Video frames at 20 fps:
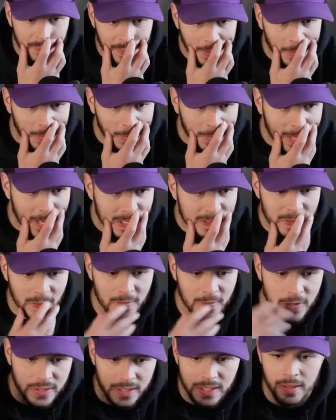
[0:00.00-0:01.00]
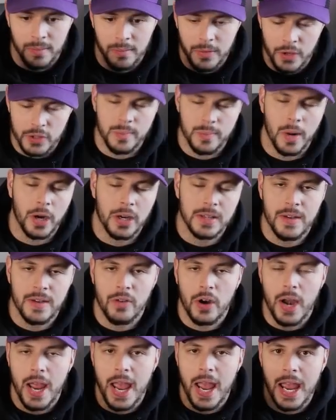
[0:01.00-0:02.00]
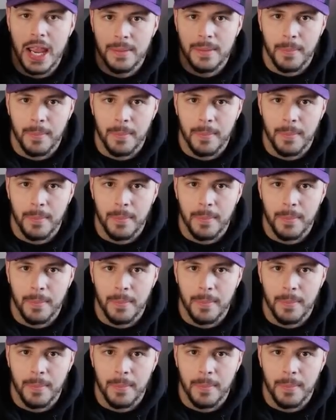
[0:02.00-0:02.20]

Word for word: Okay, so there's Market Cipher A,